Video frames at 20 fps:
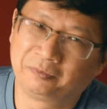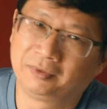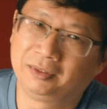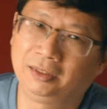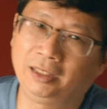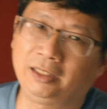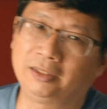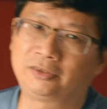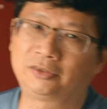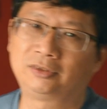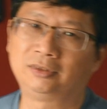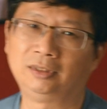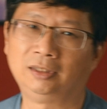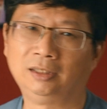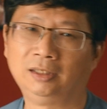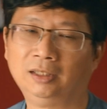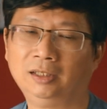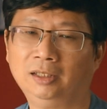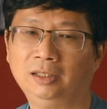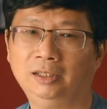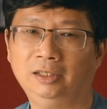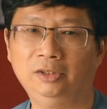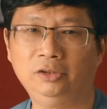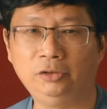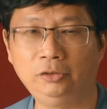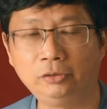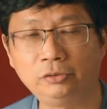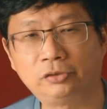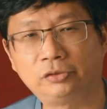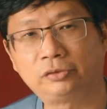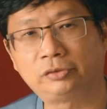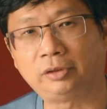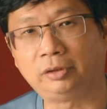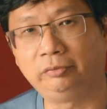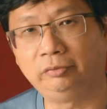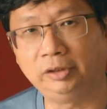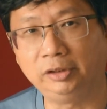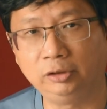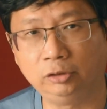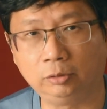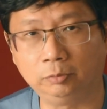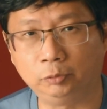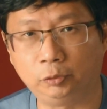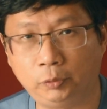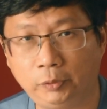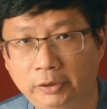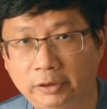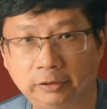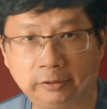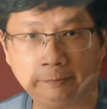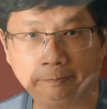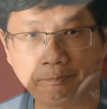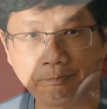Next, it uses a ring dome tweeter.